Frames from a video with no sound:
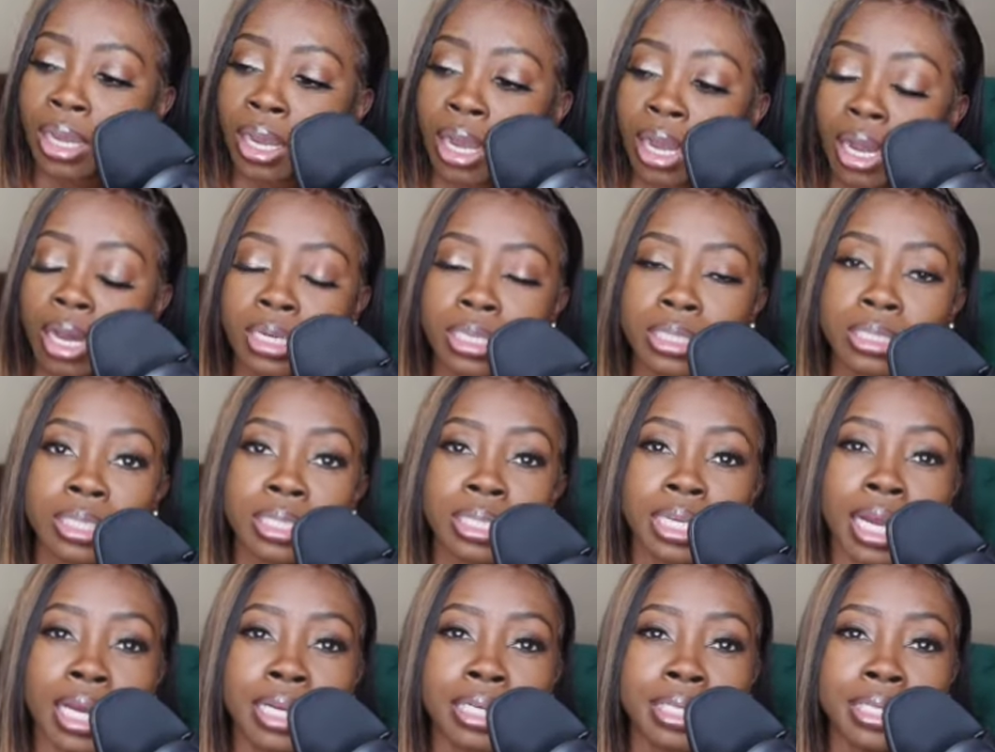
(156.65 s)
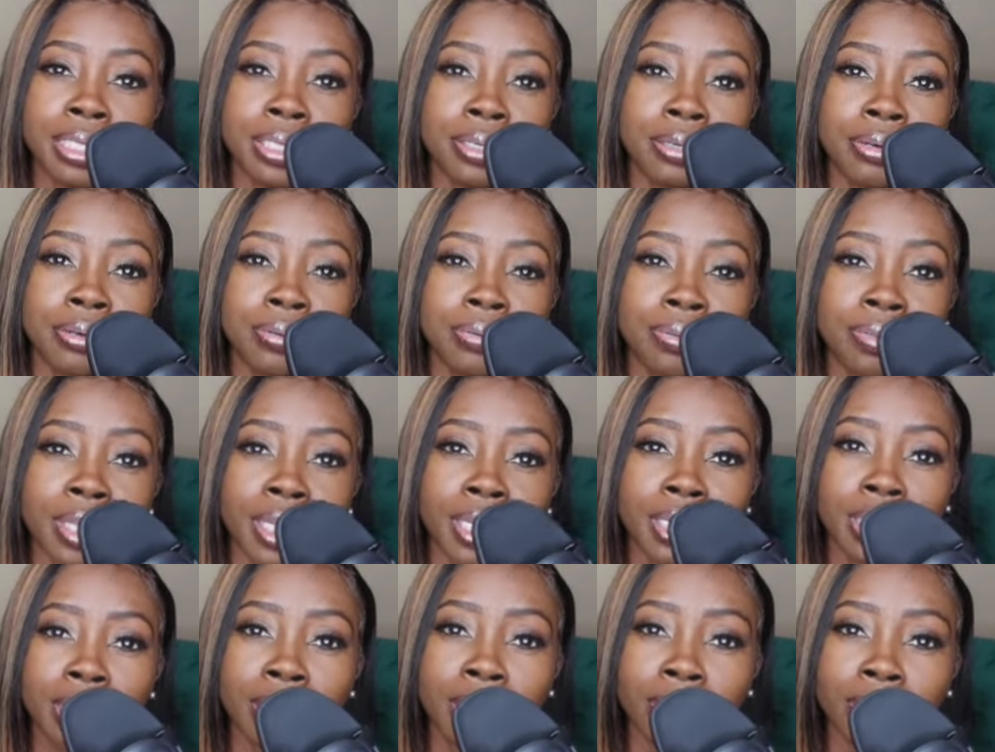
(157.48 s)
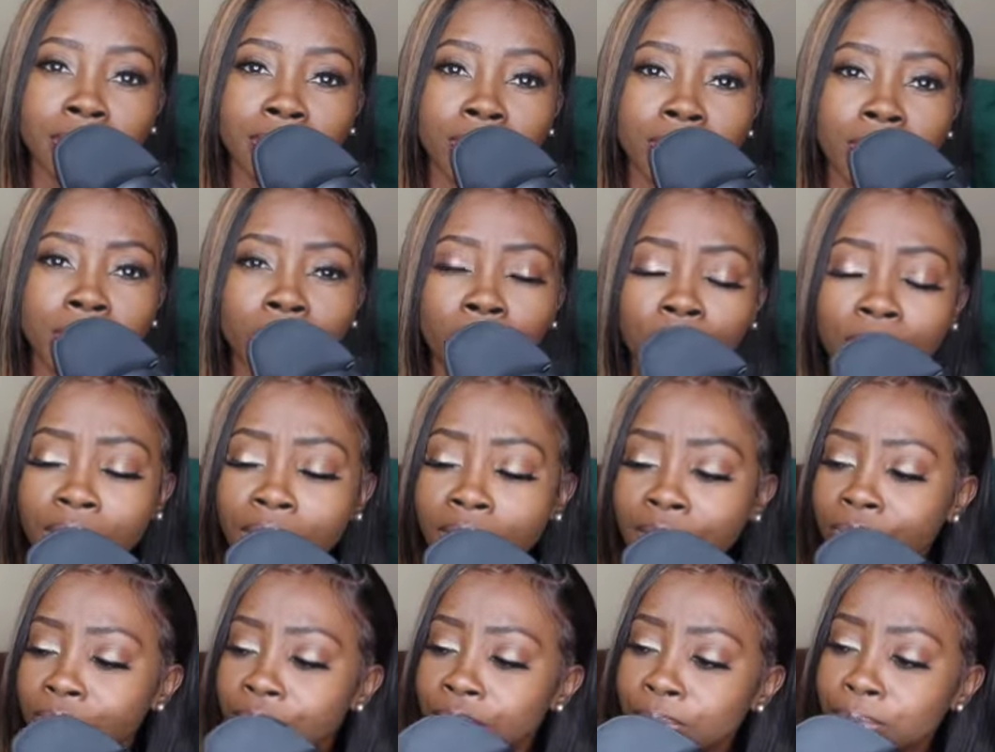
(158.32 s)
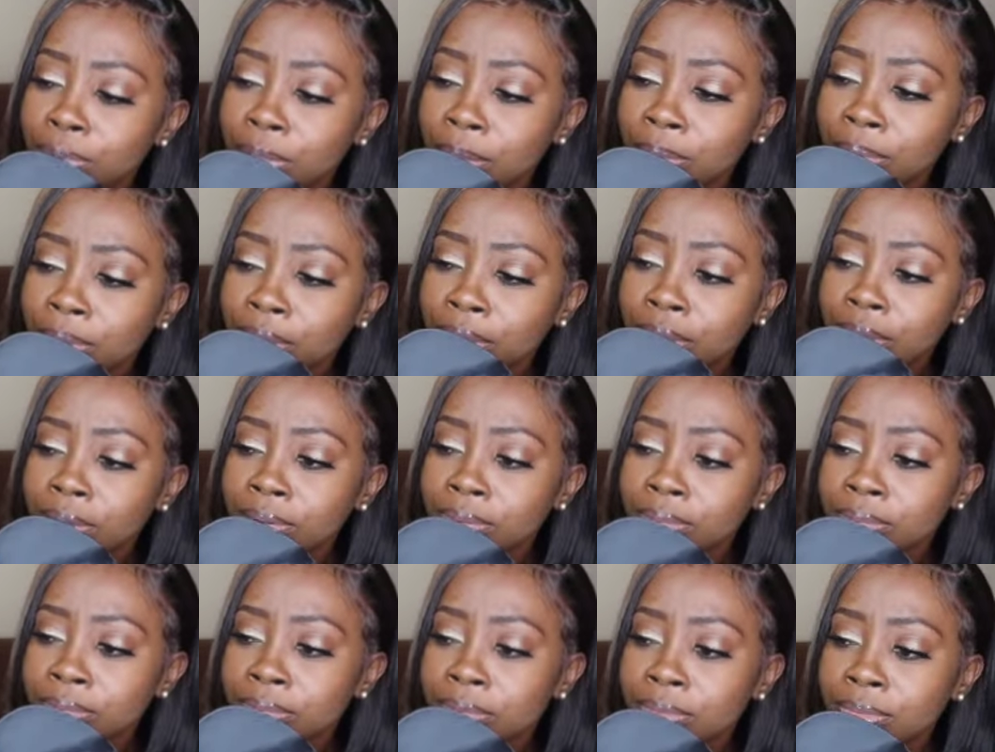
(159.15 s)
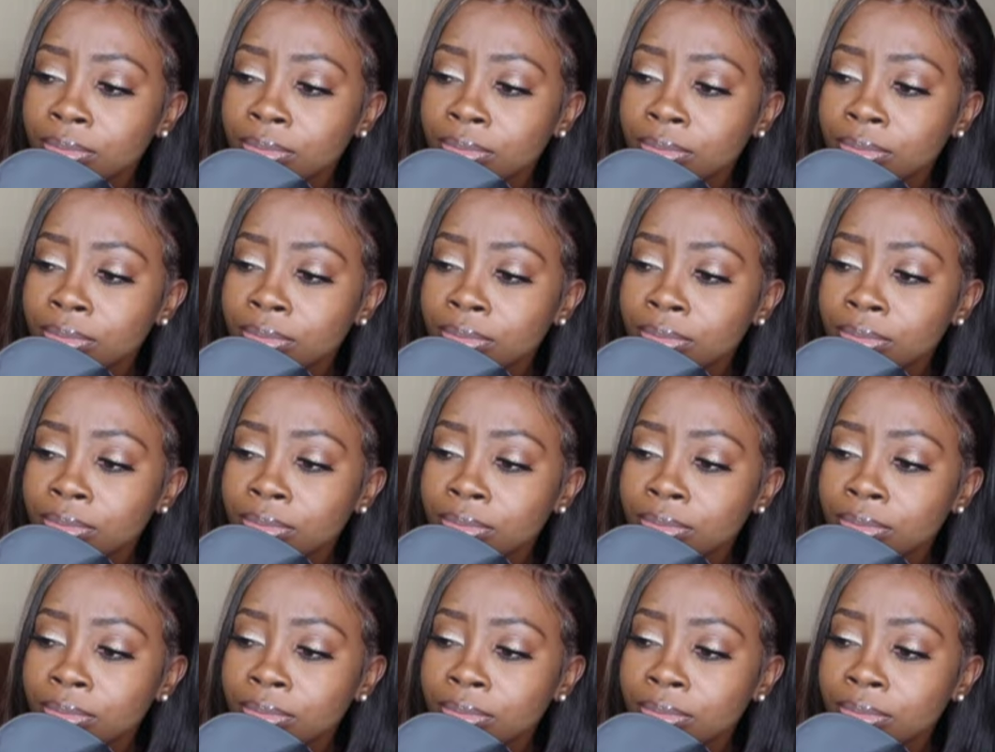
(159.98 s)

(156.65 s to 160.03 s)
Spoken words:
Honestly, I didn't know that it was rubber.